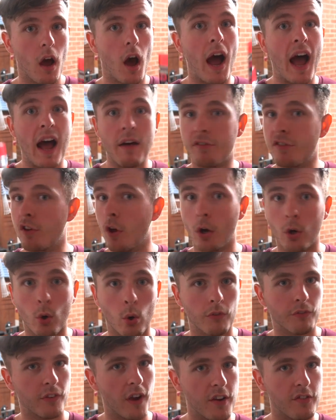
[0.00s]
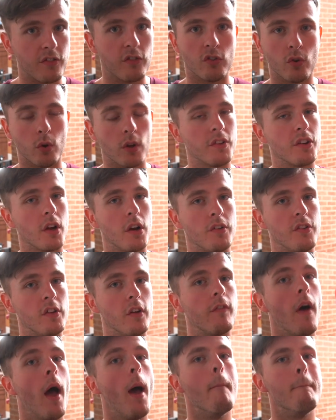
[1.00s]
I have certain qualifications and all this kind of
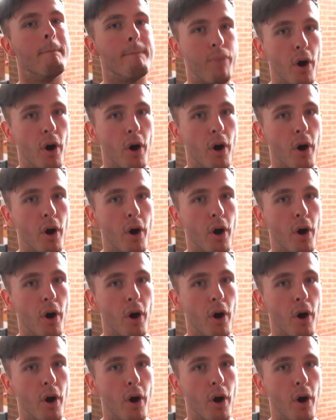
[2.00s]
stuff,